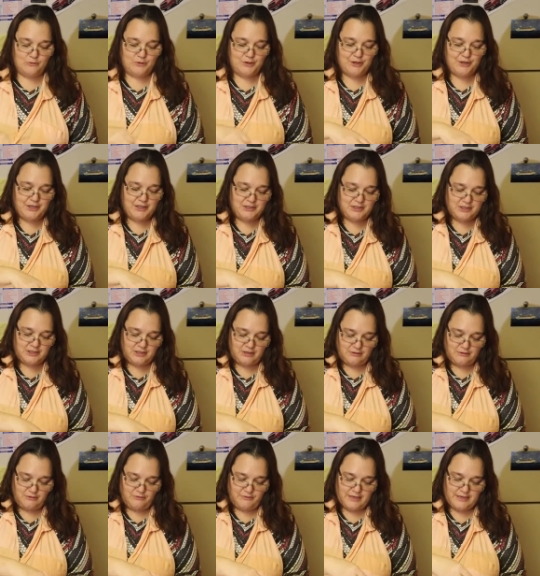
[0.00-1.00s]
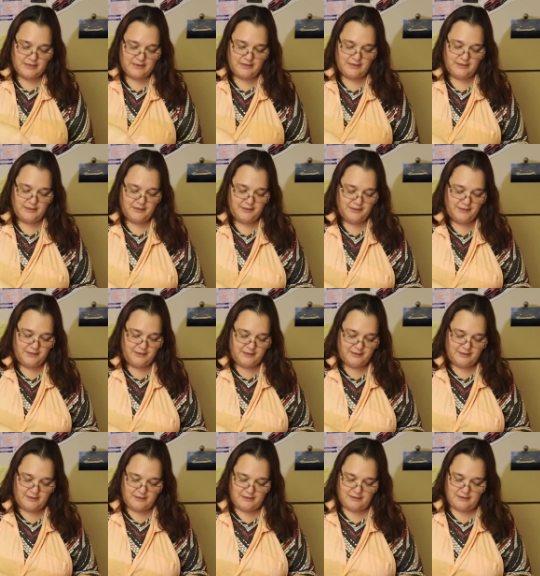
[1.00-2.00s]
We're gonna just throw that on
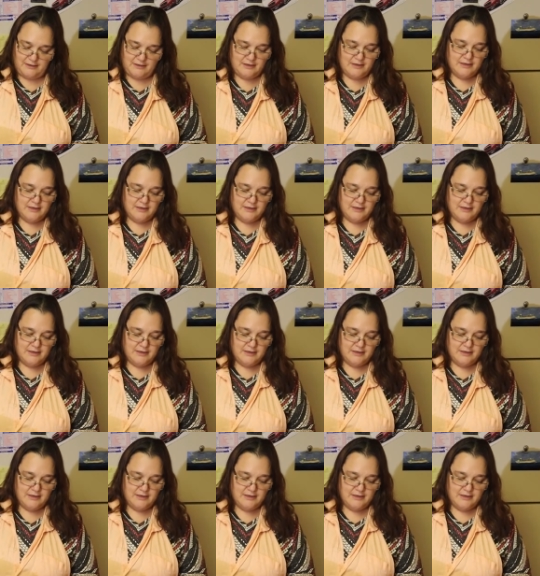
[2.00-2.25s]
here.